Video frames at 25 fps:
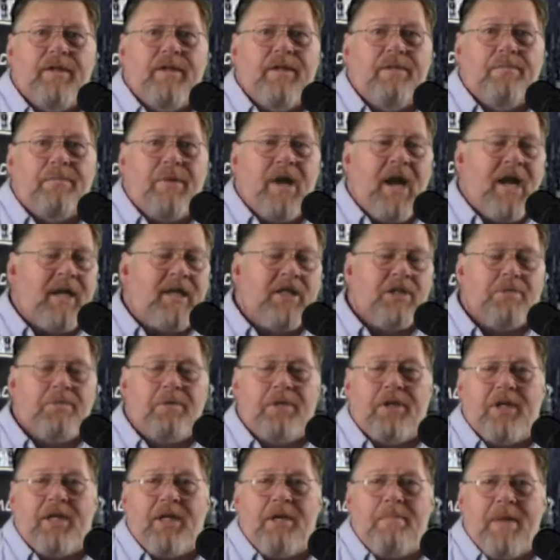Practice
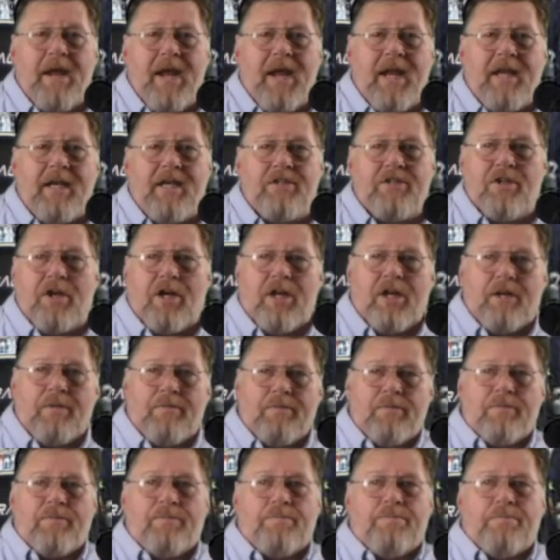putting a bandage on them.
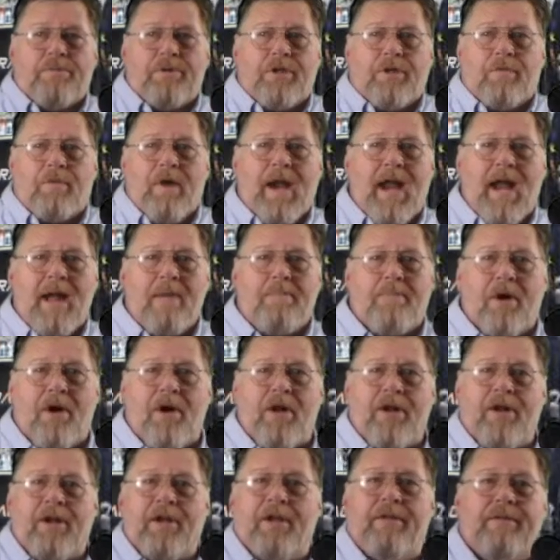Put a wrap
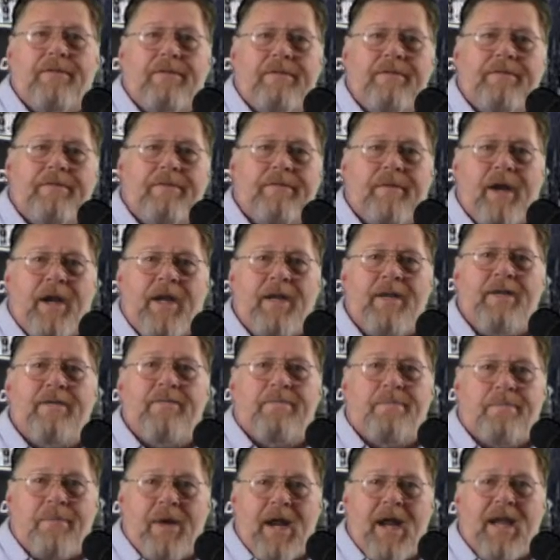on it, right?
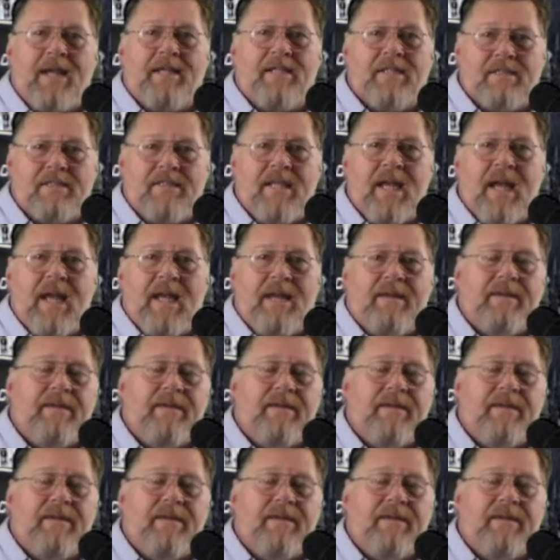Practice that.